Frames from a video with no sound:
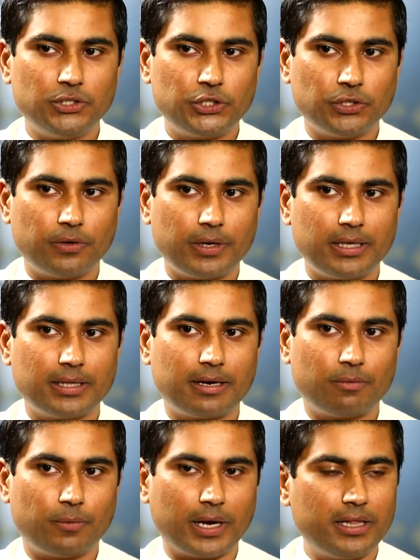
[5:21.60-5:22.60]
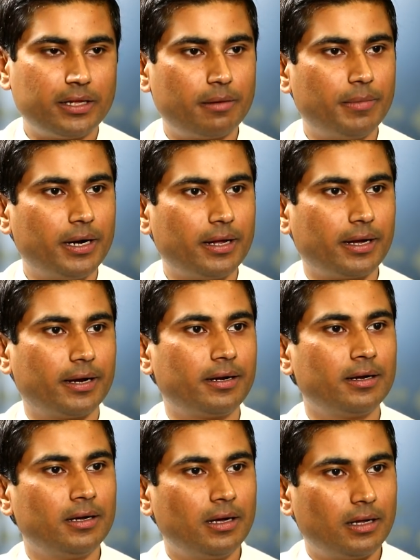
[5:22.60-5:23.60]
ensuring that while they're building
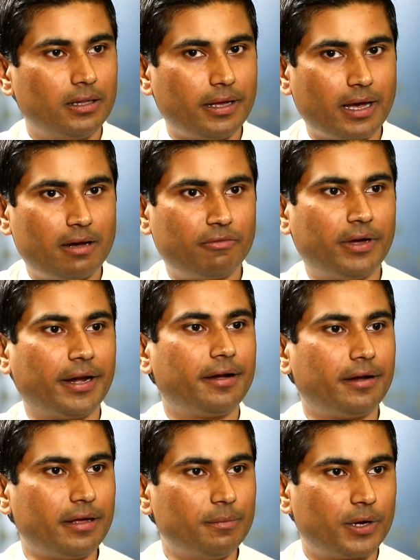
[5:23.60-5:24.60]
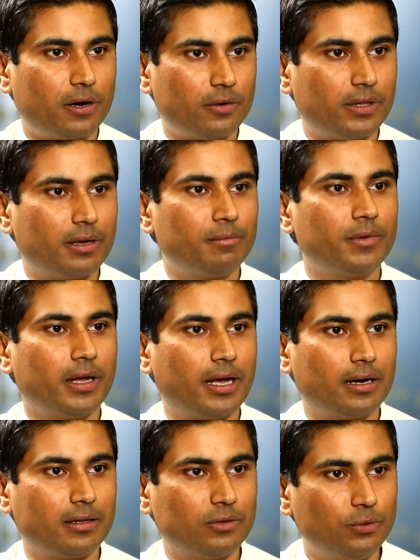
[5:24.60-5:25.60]
it, they have great team around them,
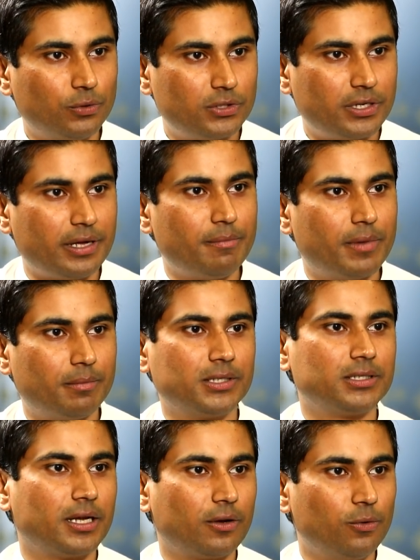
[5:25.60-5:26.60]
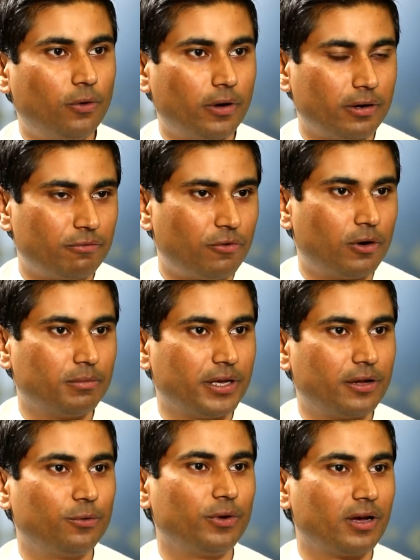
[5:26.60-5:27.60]
and those team members then go on and form
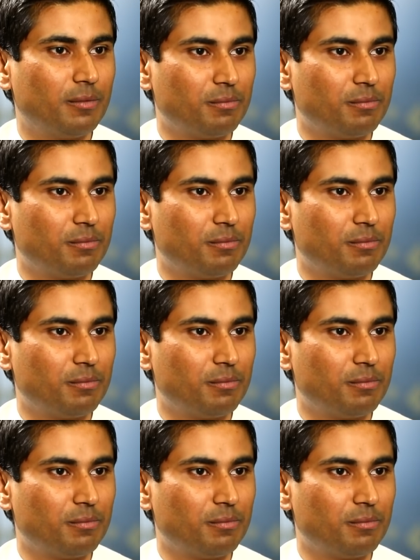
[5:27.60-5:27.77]
their own